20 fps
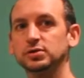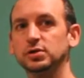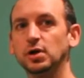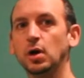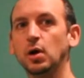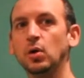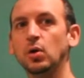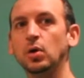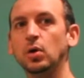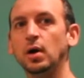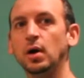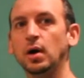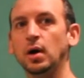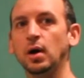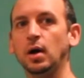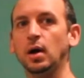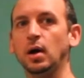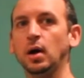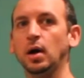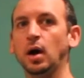So
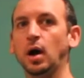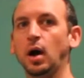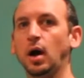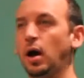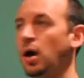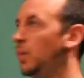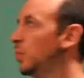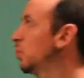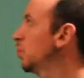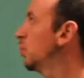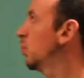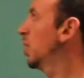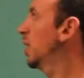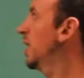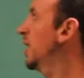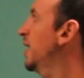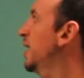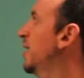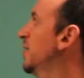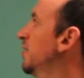what
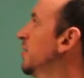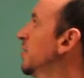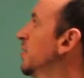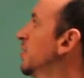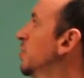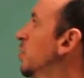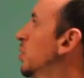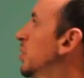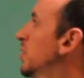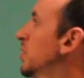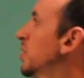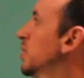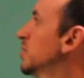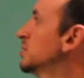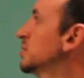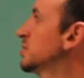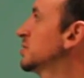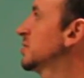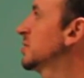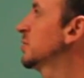I have on the board here are
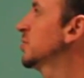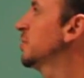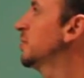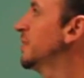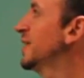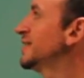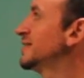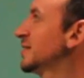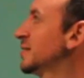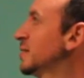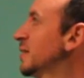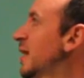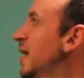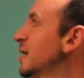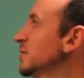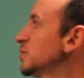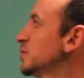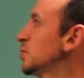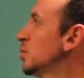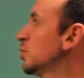just some of the basic
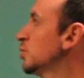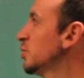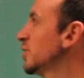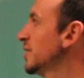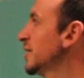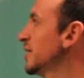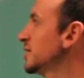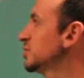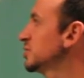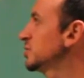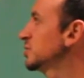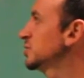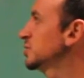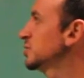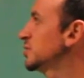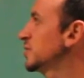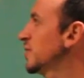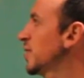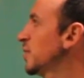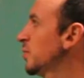logical
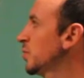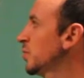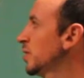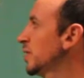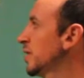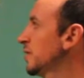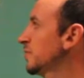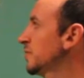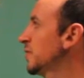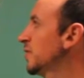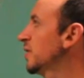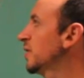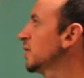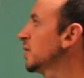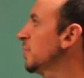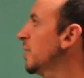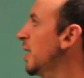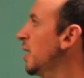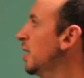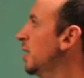relations that we're going to have to think
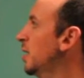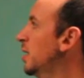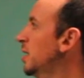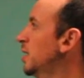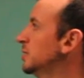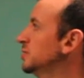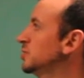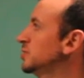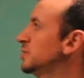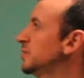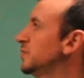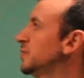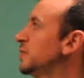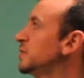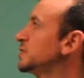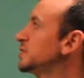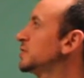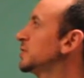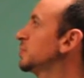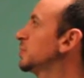about, and just a
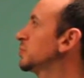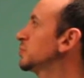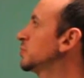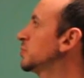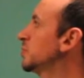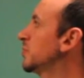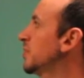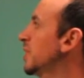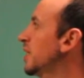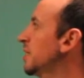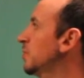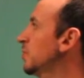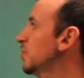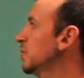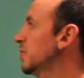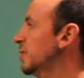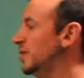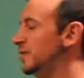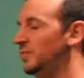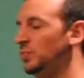very simple truth
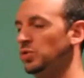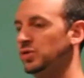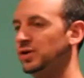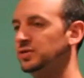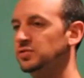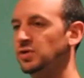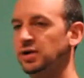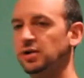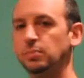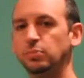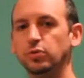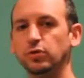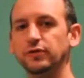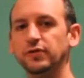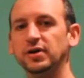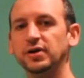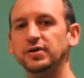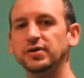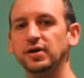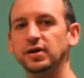table. We're not trying to prove
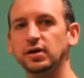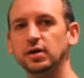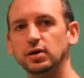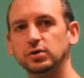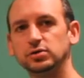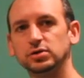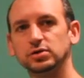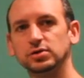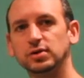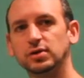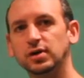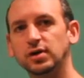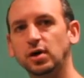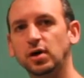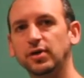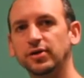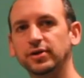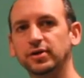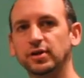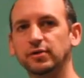anything here, just look at
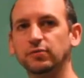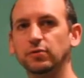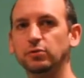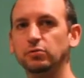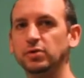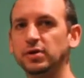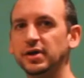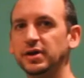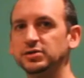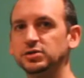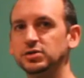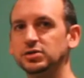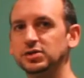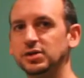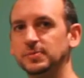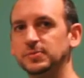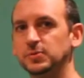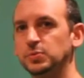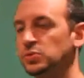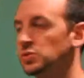all the different
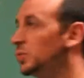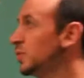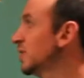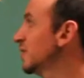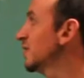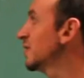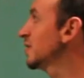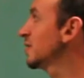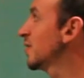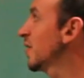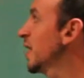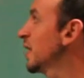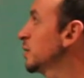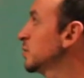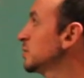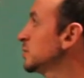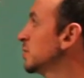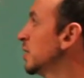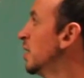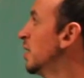relationships between these
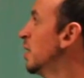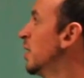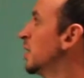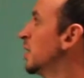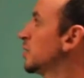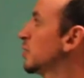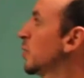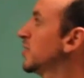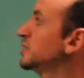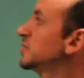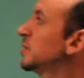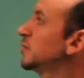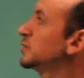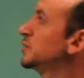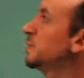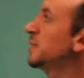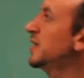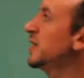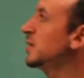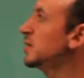letters. So I
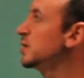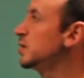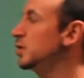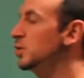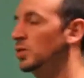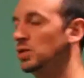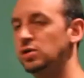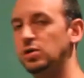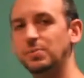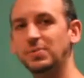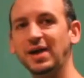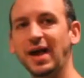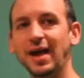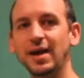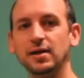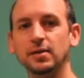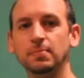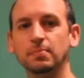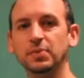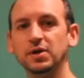chose P and Q. It could be
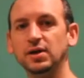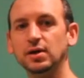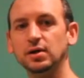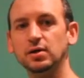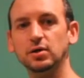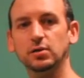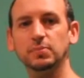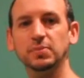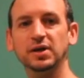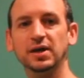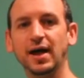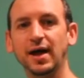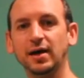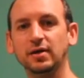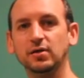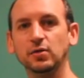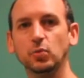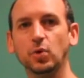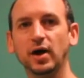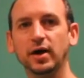A and B, it could be
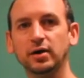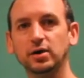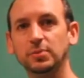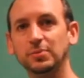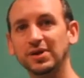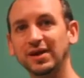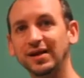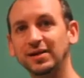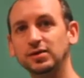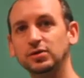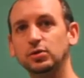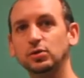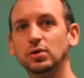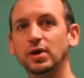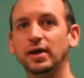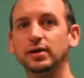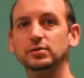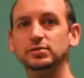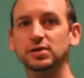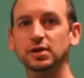X and Y, it could be any two
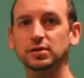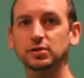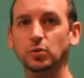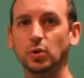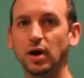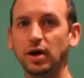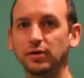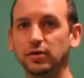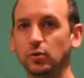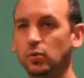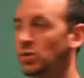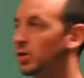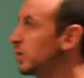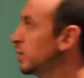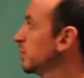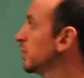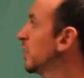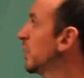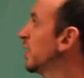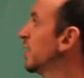letters that you want in the
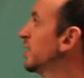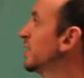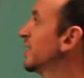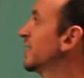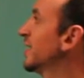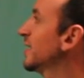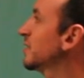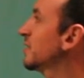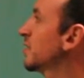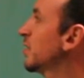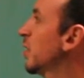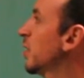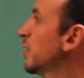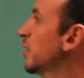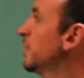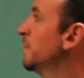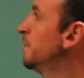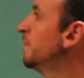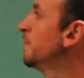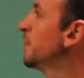world to get
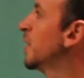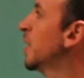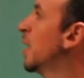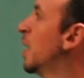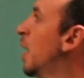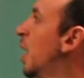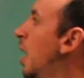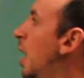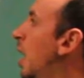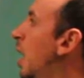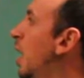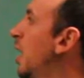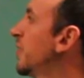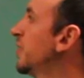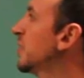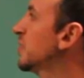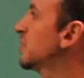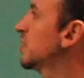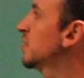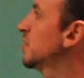started.
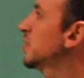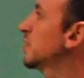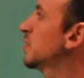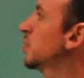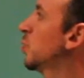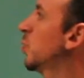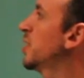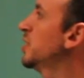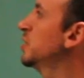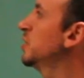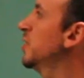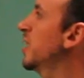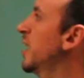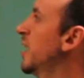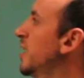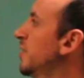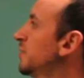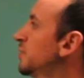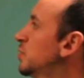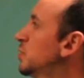This is when you
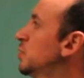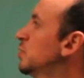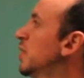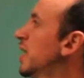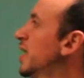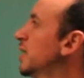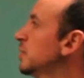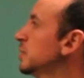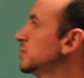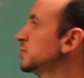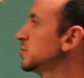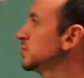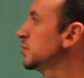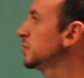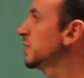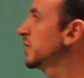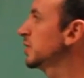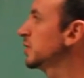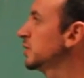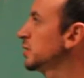have two letters and you're
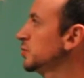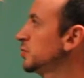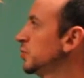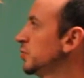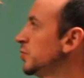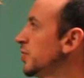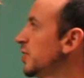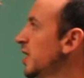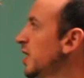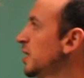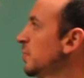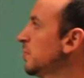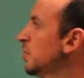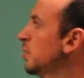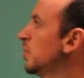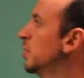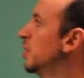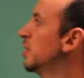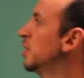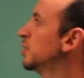building a truth
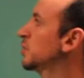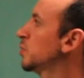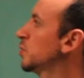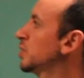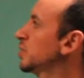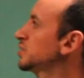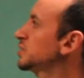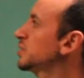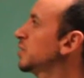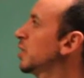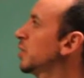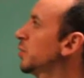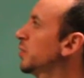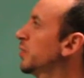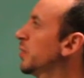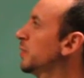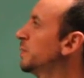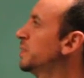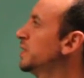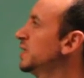table. So we're going to start with
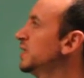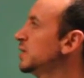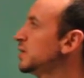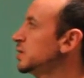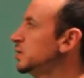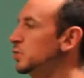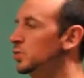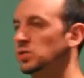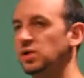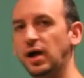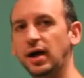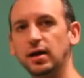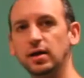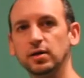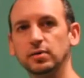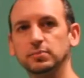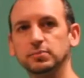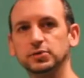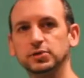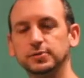our P and Q
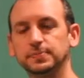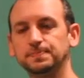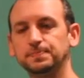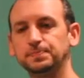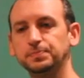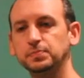columns.